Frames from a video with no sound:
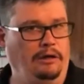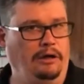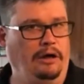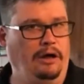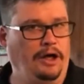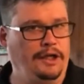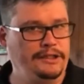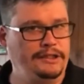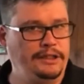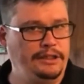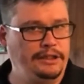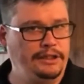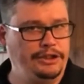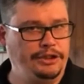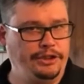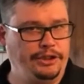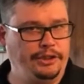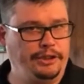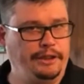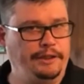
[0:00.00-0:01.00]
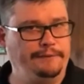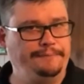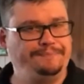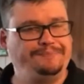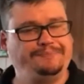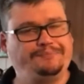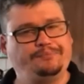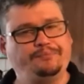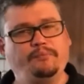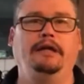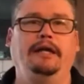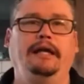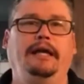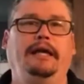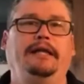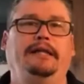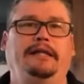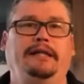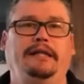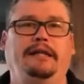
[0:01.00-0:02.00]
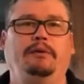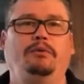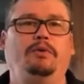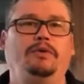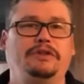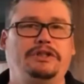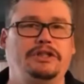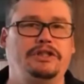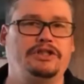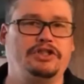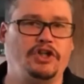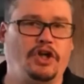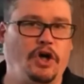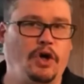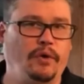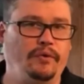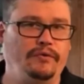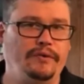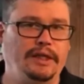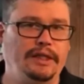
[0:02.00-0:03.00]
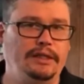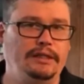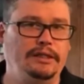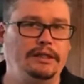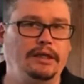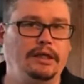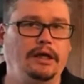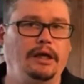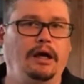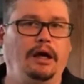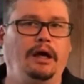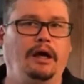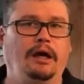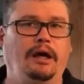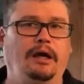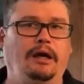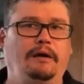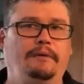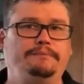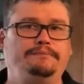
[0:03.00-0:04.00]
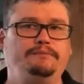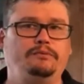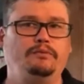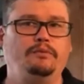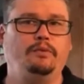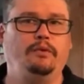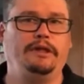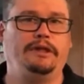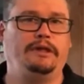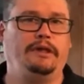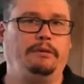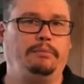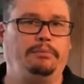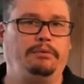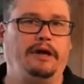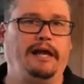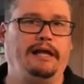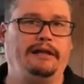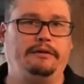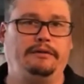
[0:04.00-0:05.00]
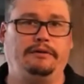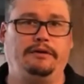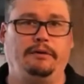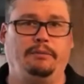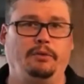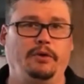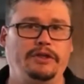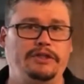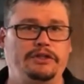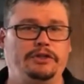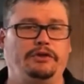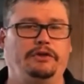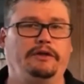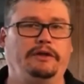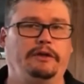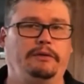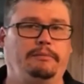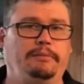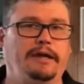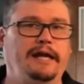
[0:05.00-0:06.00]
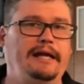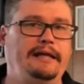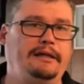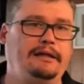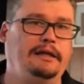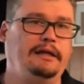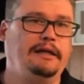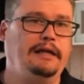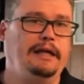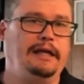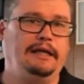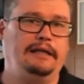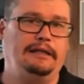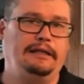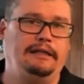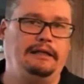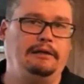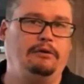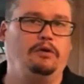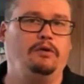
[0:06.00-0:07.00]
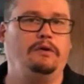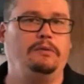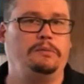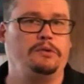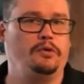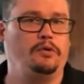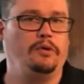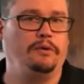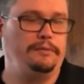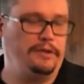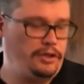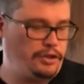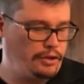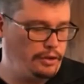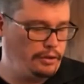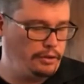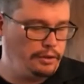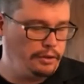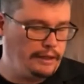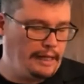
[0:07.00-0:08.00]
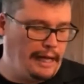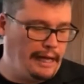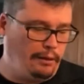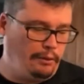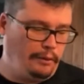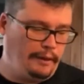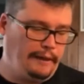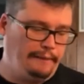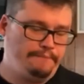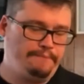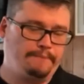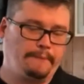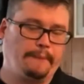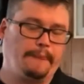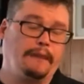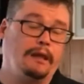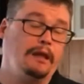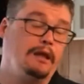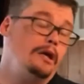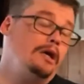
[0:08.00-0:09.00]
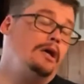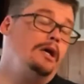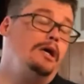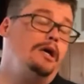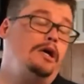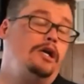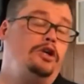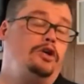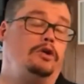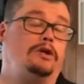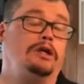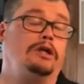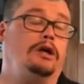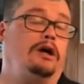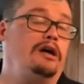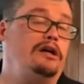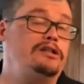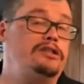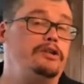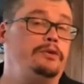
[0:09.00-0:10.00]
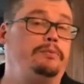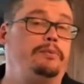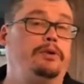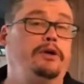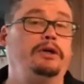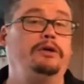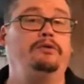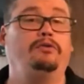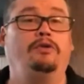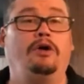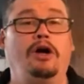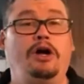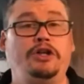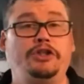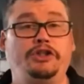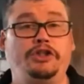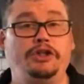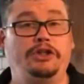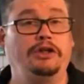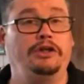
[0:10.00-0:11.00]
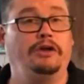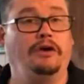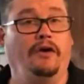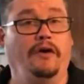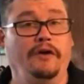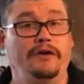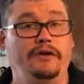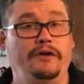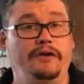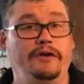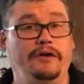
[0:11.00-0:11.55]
onto the sugar, and then they will dissolve it with their breath, the moisture in their breath, and then they will absorb the sugar that way. You can also put raw sugar on your